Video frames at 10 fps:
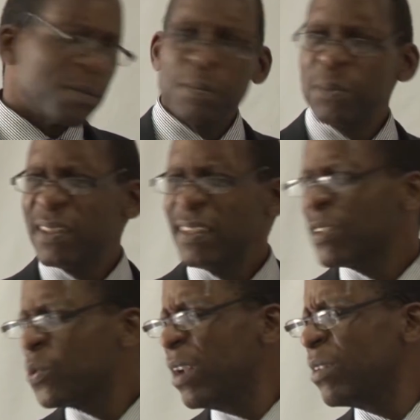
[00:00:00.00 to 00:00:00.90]
this
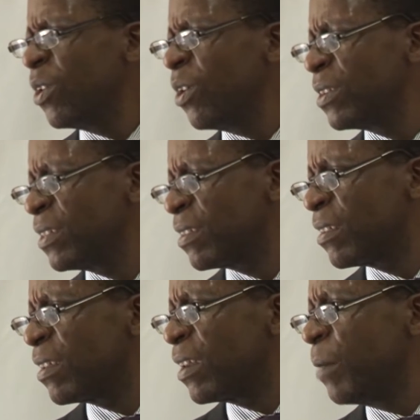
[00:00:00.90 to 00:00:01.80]
is well known.
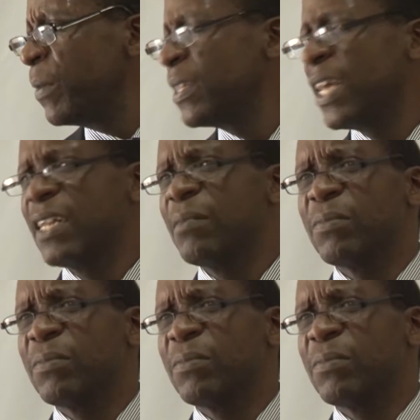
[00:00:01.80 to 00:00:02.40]
I mean, they,